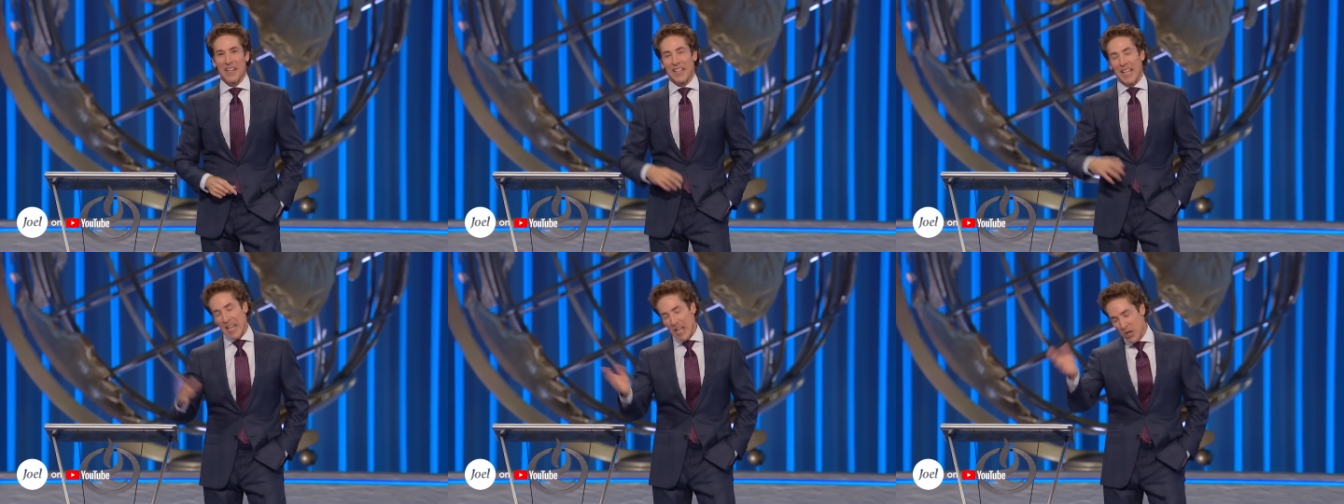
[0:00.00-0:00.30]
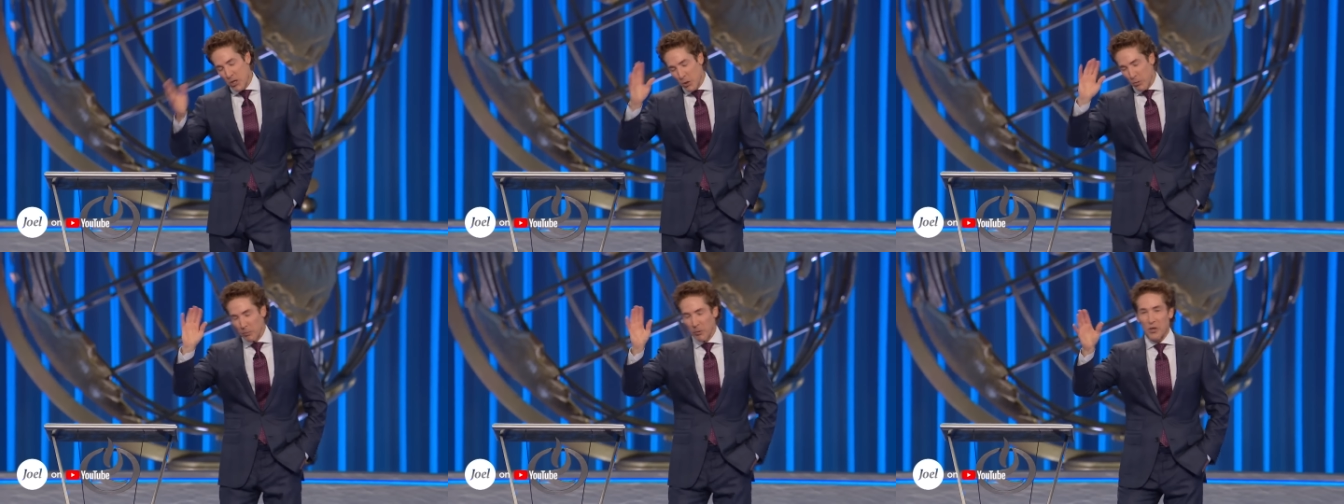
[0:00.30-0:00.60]
The
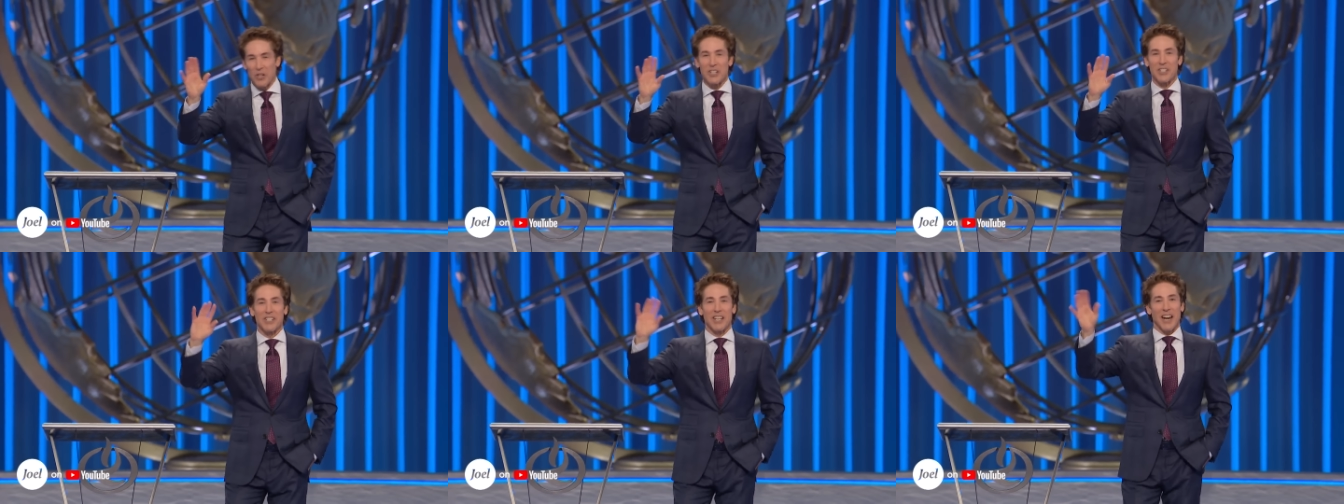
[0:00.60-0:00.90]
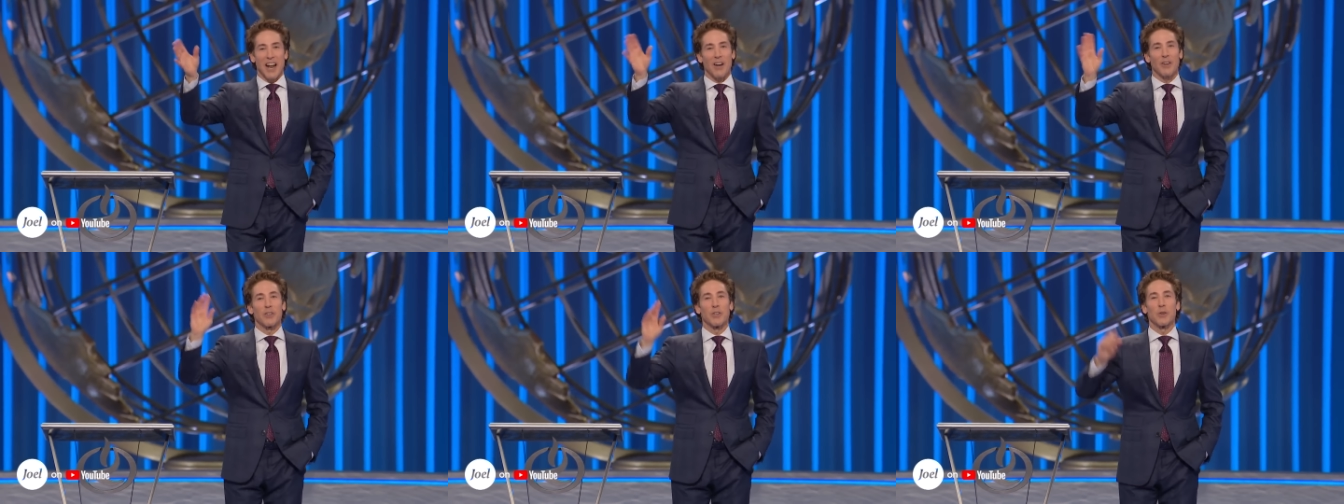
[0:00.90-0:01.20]
Hindu priest
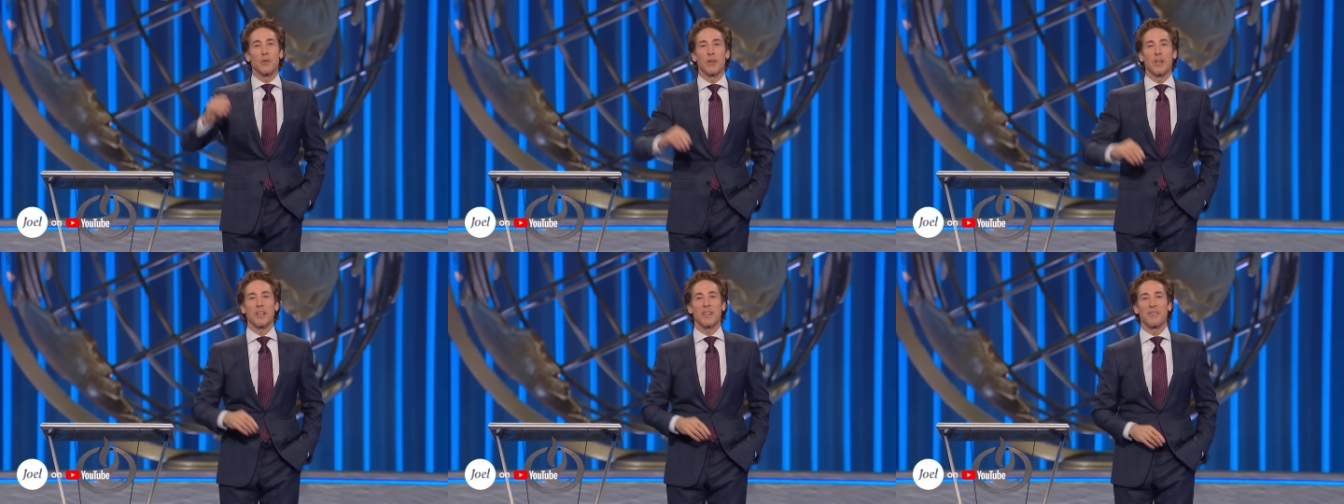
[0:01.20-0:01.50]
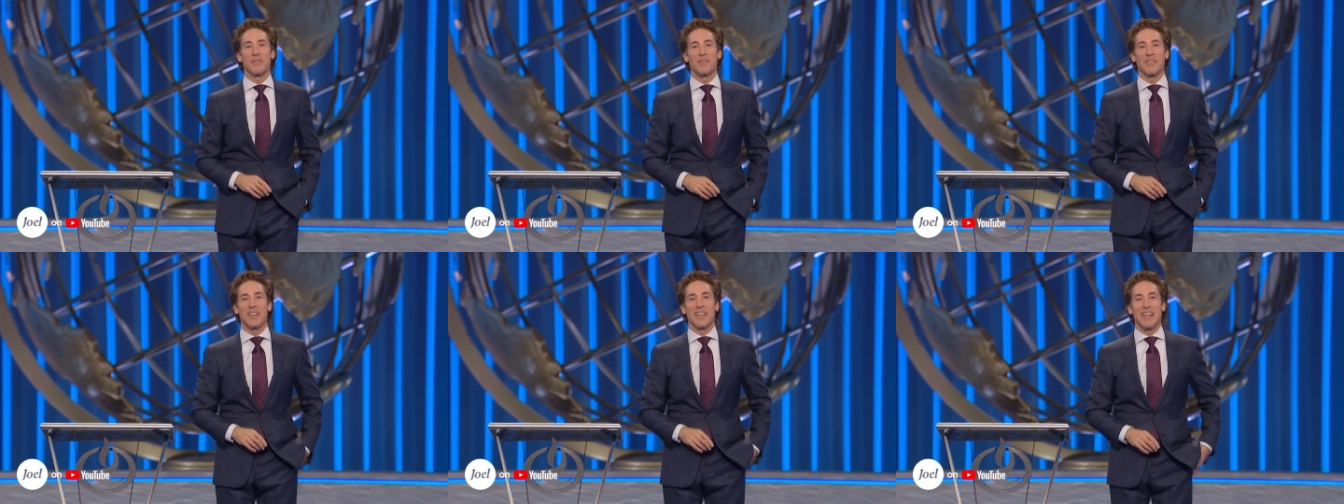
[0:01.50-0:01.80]
said, "I'll do it."
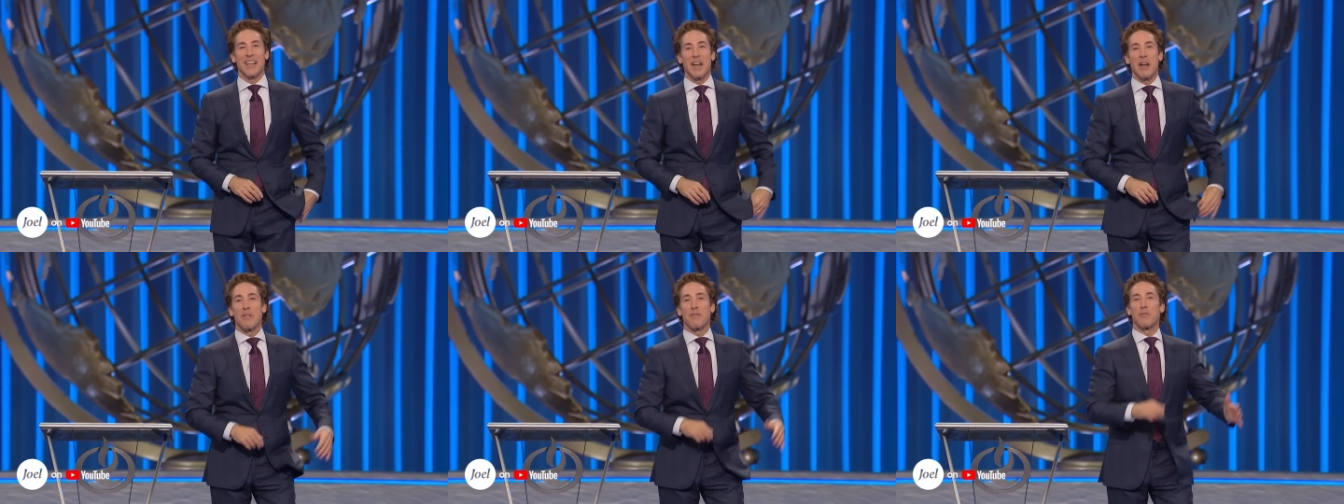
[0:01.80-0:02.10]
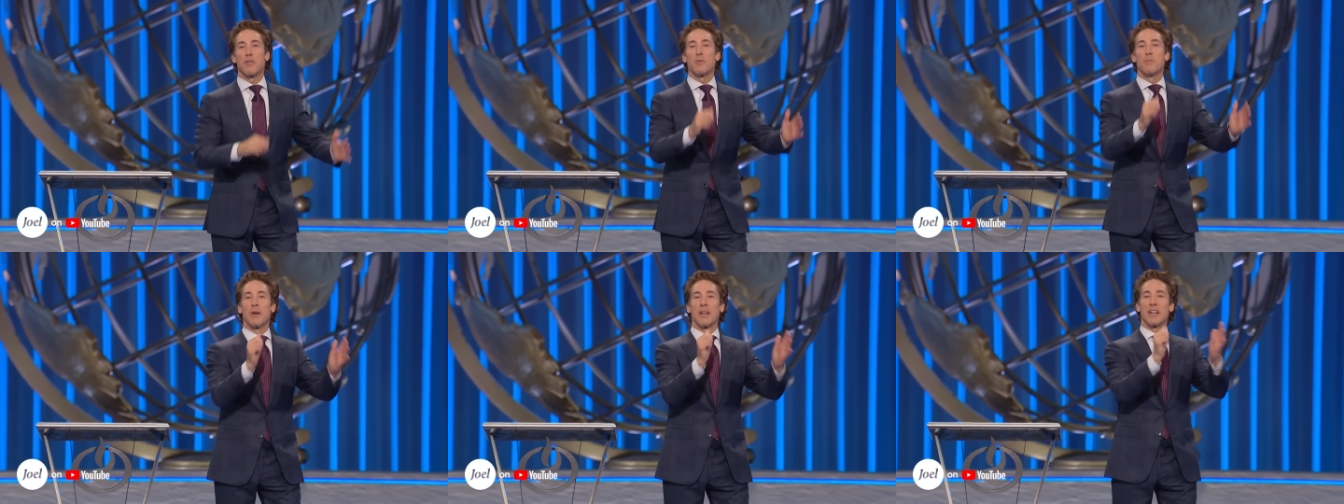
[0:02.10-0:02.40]
A
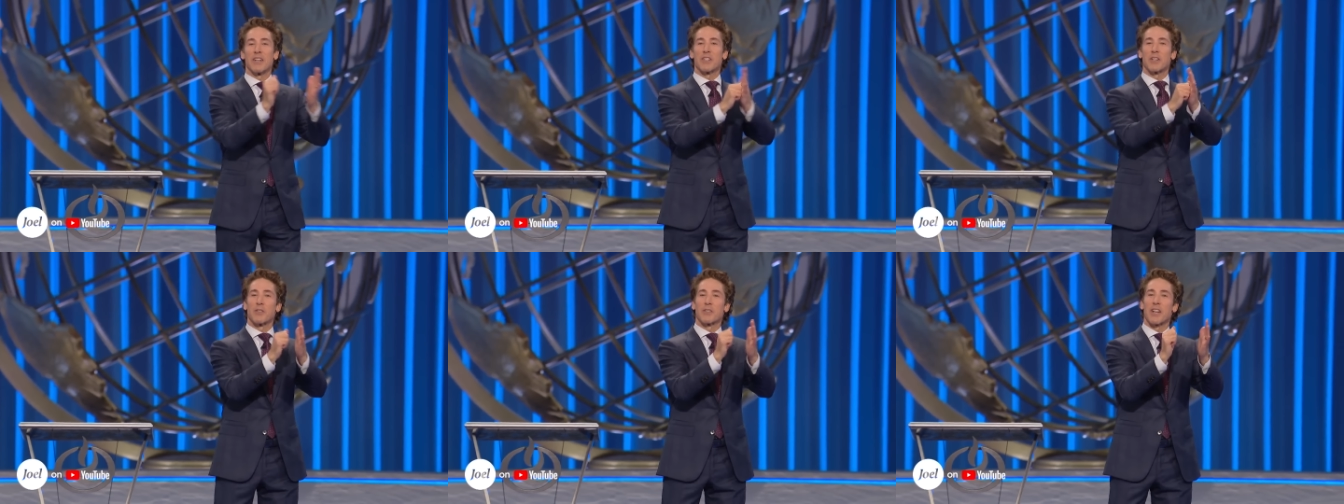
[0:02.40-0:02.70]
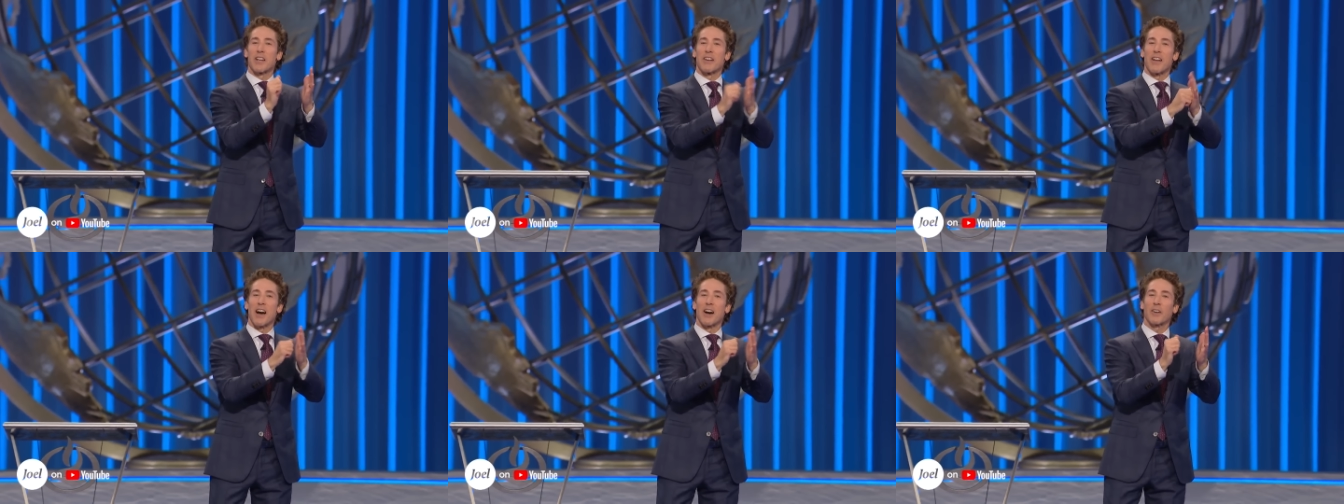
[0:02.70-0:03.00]
few minutes,
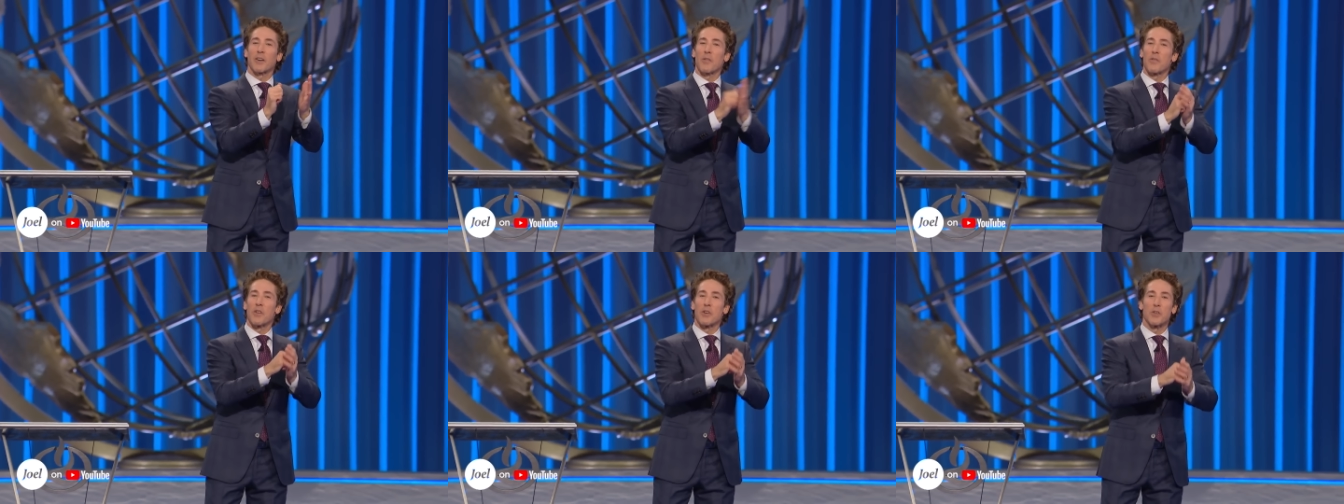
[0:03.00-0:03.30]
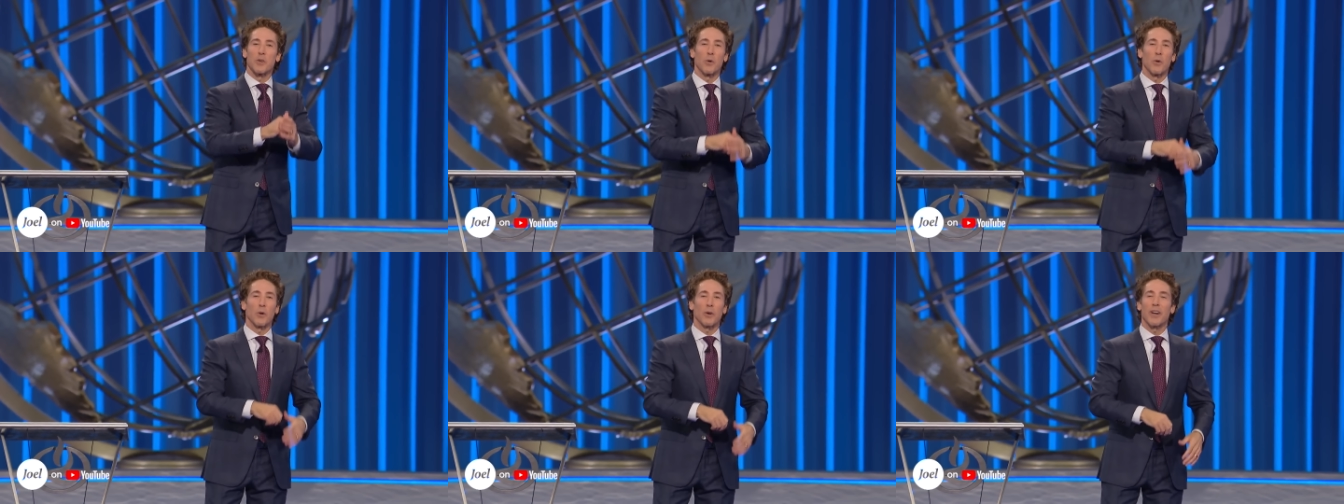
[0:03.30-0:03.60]
there's a knock on the
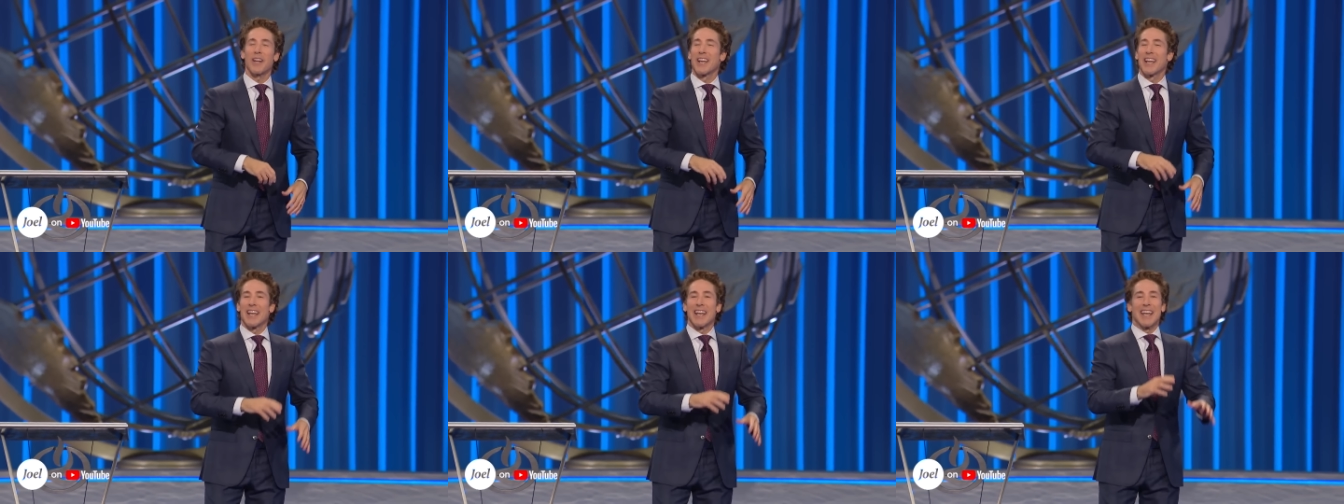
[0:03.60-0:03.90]
door.